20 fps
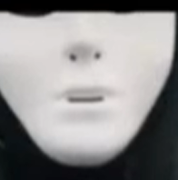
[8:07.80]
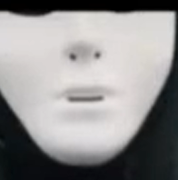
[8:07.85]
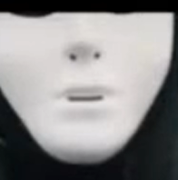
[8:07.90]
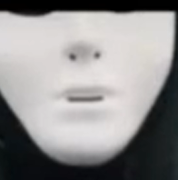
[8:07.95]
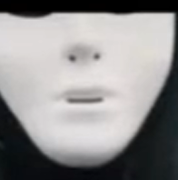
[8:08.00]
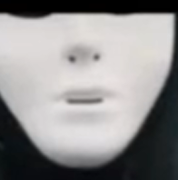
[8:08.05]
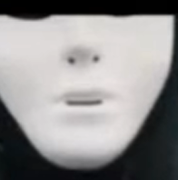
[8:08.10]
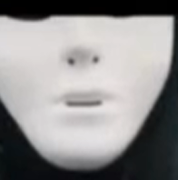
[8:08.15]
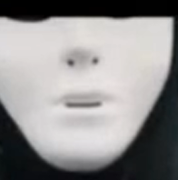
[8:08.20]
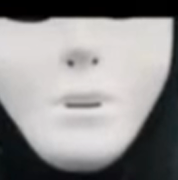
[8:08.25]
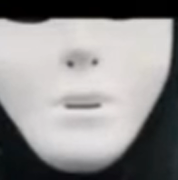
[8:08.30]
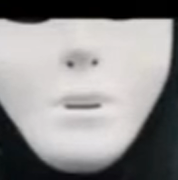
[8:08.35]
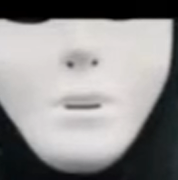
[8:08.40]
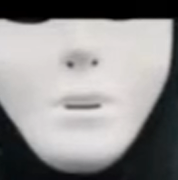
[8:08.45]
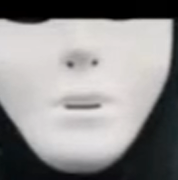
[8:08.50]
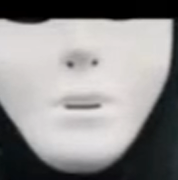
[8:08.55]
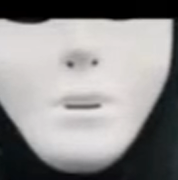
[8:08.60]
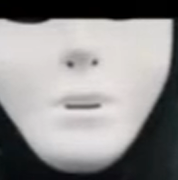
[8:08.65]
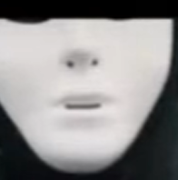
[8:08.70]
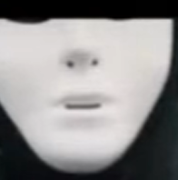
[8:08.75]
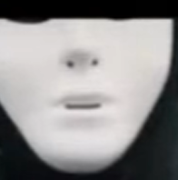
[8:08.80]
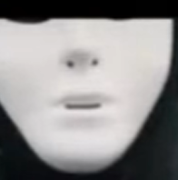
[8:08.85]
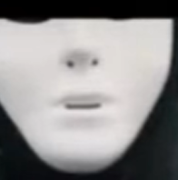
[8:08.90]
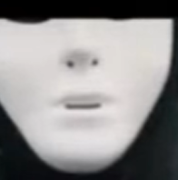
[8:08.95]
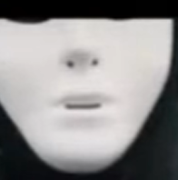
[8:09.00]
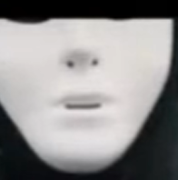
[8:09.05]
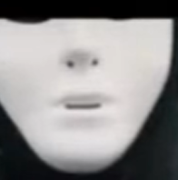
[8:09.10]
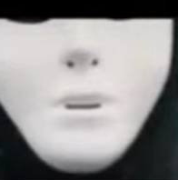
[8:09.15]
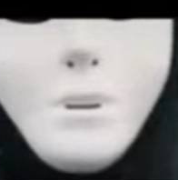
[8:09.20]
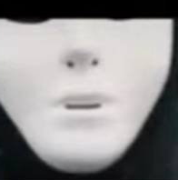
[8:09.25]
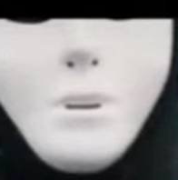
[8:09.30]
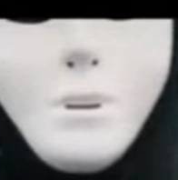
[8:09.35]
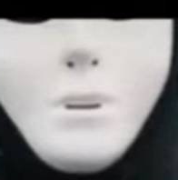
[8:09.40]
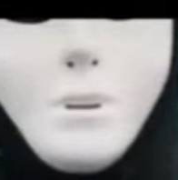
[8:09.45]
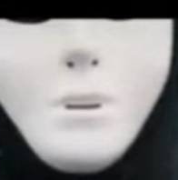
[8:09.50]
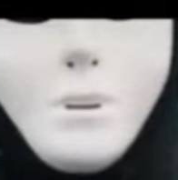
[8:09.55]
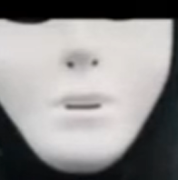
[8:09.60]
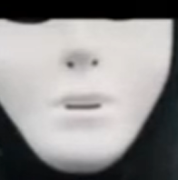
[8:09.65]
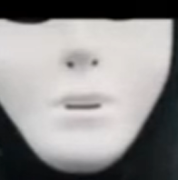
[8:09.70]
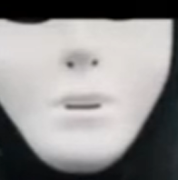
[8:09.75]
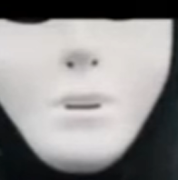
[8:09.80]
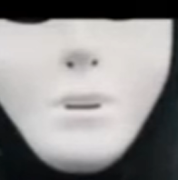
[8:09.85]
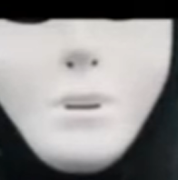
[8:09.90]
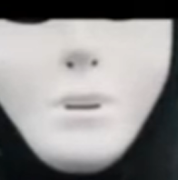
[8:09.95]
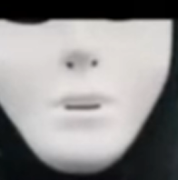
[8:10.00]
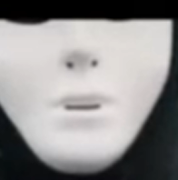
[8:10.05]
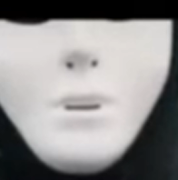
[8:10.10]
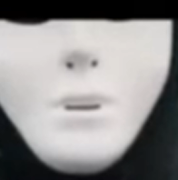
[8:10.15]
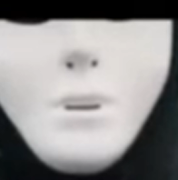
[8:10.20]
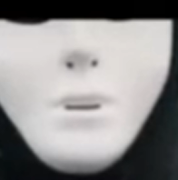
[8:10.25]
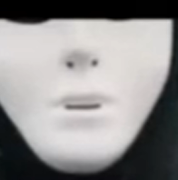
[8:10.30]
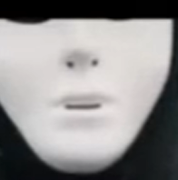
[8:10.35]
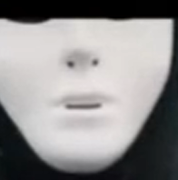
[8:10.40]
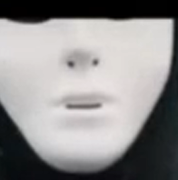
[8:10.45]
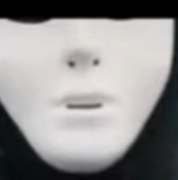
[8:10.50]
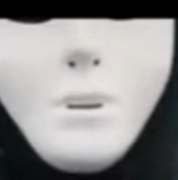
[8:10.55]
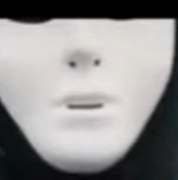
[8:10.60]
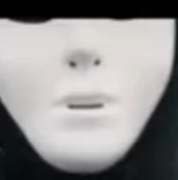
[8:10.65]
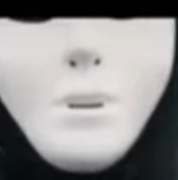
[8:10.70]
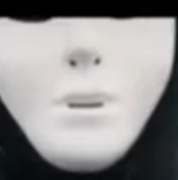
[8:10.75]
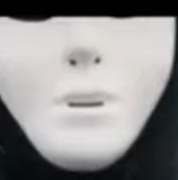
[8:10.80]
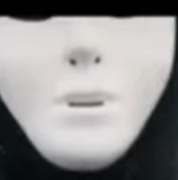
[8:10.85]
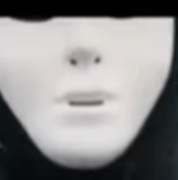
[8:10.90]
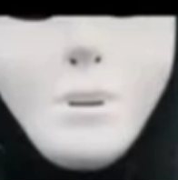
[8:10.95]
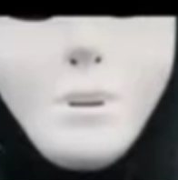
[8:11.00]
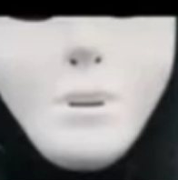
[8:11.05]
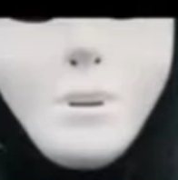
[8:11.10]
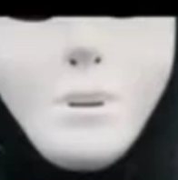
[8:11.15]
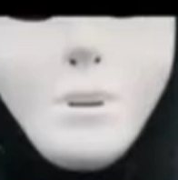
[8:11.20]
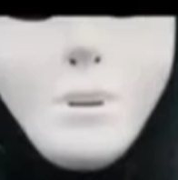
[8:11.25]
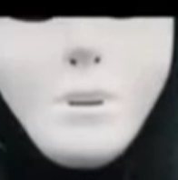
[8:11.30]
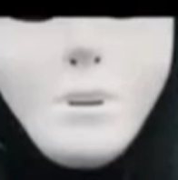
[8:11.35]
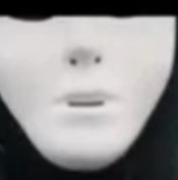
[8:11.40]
This person isn't speaking.